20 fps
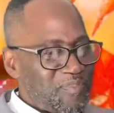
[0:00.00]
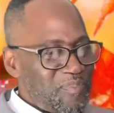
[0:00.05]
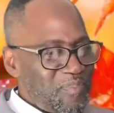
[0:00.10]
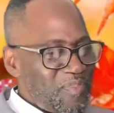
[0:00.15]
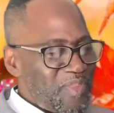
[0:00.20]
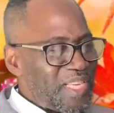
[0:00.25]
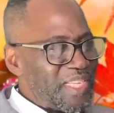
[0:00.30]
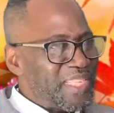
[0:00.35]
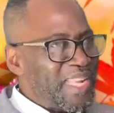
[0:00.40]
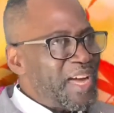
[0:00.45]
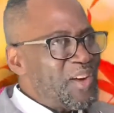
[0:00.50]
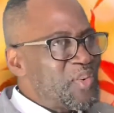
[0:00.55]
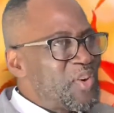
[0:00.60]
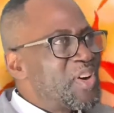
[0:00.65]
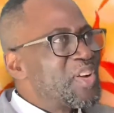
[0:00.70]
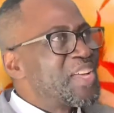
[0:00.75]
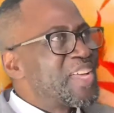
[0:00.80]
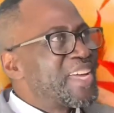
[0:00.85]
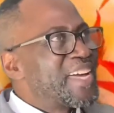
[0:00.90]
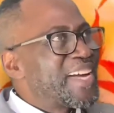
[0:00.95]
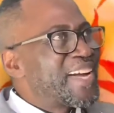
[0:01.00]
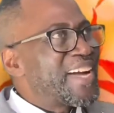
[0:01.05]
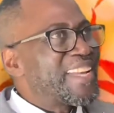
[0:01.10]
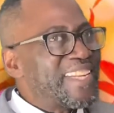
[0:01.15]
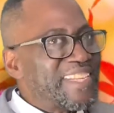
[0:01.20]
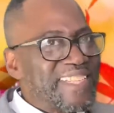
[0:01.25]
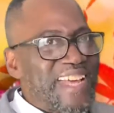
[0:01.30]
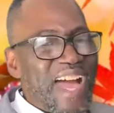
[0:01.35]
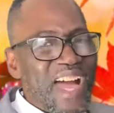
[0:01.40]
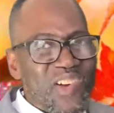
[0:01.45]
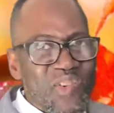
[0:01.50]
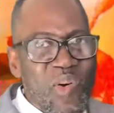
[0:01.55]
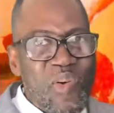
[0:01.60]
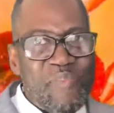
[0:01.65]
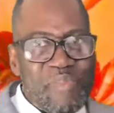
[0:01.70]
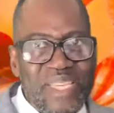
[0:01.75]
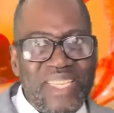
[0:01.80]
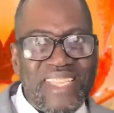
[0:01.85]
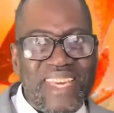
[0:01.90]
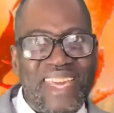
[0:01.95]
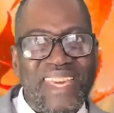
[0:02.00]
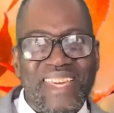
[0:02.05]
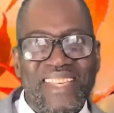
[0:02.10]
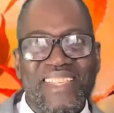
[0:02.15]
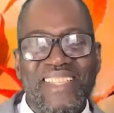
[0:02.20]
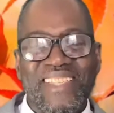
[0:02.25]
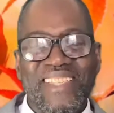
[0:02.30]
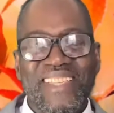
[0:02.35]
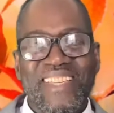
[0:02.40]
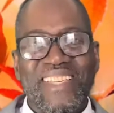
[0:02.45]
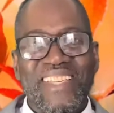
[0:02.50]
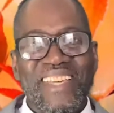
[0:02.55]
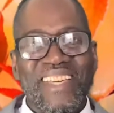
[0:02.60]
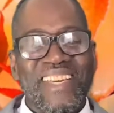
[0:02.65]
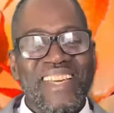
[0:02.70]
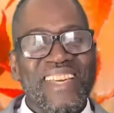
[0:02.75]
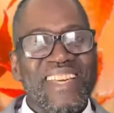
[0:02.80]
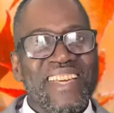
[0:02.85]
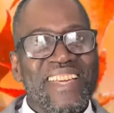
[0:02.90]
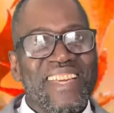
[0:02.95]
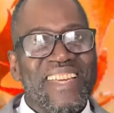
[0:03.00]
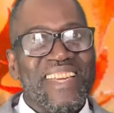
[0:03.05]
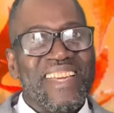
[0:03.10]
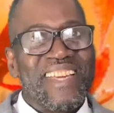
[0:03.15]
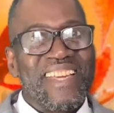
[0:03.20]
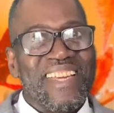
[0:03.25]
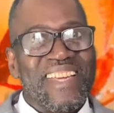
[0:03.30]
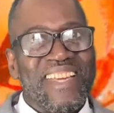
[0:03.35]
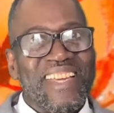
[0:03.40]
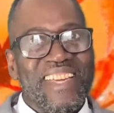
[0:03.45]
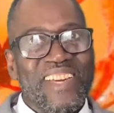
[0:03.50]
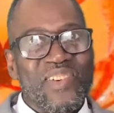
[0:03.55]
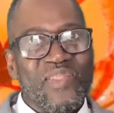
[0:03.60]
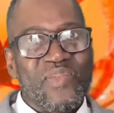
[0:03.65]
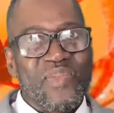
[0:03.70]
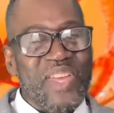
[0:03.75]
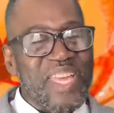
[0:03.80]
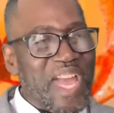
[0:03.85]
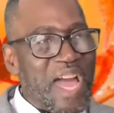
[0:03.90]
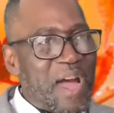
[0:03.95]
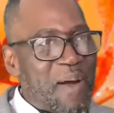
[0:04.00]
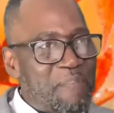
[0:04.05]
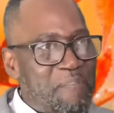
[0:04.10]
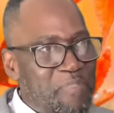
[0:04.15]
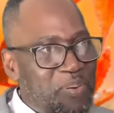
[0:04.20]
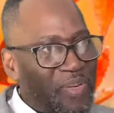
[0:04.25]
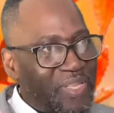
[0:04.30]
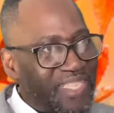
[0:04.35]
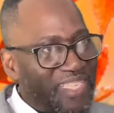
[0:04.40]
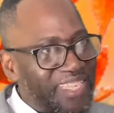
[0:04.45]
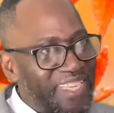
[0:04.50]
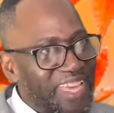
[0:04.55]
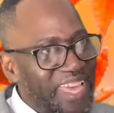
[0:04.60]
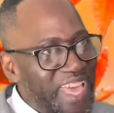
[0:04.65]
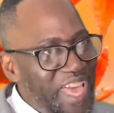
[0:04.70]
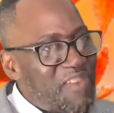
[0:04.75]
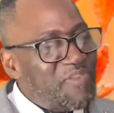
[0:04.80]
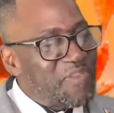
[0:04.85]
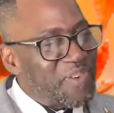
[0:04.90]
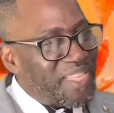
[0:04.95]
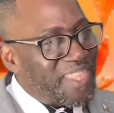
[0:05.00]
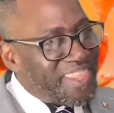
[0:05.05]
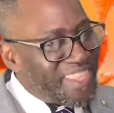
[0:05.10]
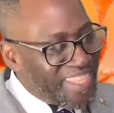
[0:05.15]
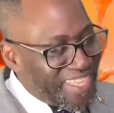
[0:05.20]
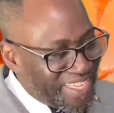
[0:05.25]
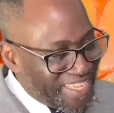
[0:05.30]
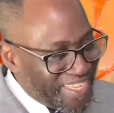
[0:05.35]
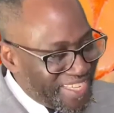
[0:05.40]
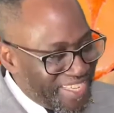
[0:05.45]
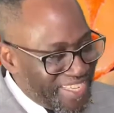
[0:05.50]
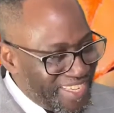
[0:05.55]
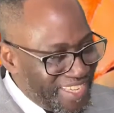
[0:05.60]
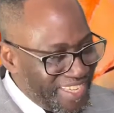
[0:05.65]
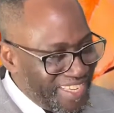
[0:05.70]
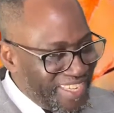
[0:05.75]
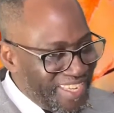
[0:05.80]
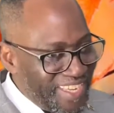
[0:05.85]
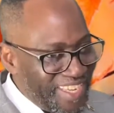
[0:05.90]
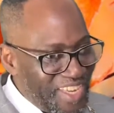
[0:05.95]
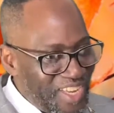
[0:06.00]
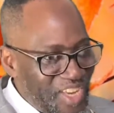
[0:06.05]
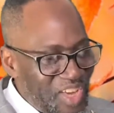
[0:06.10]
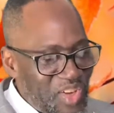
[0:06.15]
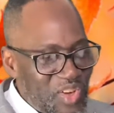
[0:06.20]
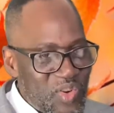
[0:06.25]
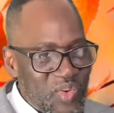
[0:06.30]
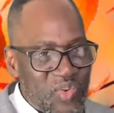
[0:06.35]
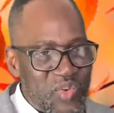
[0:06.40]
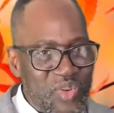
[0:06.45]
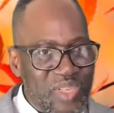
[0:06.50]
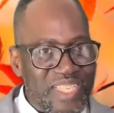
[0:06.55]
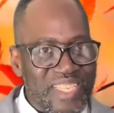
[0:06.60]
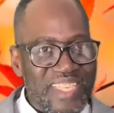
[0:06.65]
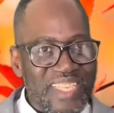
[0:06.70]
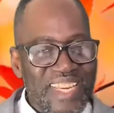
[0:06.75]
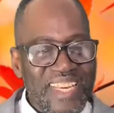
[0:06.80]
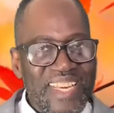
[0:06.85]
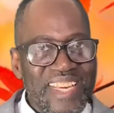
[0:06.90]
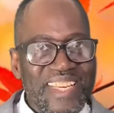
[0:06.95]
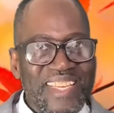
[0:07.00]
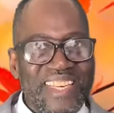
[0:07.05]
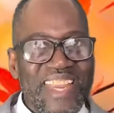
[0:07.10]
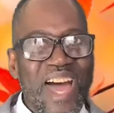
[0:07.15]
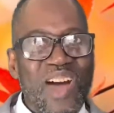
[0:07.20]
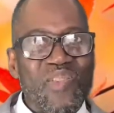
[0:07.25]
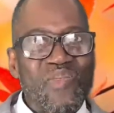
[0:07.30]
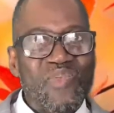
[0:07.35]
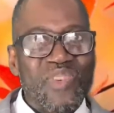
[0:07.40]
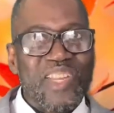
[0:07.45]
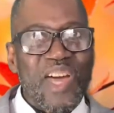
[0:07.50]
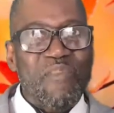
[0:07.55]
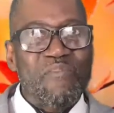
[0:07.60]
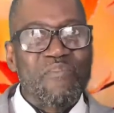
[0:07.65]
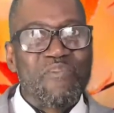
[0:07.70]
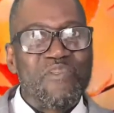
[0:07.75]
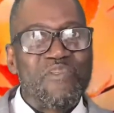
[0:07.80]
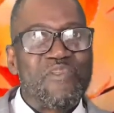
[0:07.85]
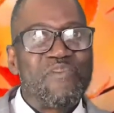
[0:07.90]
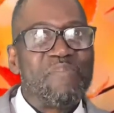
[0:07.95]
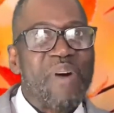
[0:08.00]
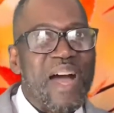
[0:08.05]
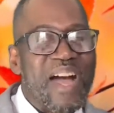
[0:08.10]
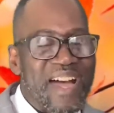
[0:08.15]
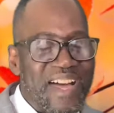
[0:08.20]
Now, kana ta committed, we are putting everything. Kuti now ndabvuma